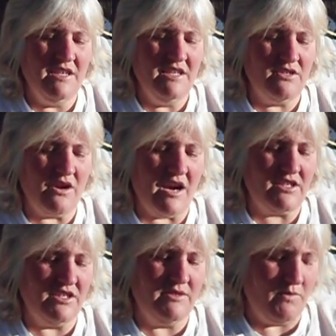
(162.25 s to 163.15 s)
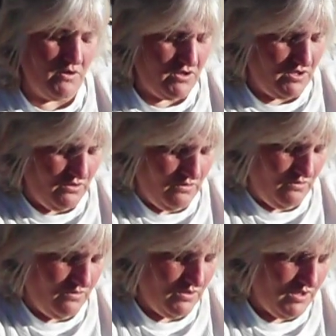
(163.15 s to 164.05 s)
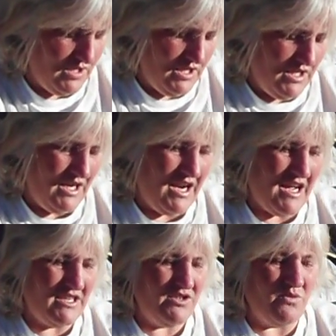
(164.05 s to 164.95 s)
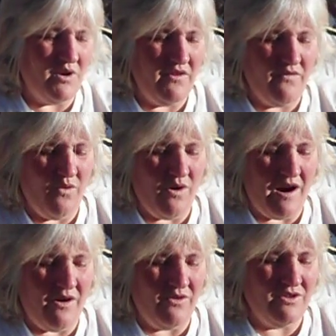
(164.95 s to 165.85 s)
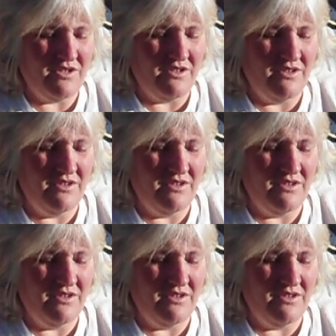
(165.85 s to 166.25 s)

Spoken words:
These are actually supposed to last 24 hours,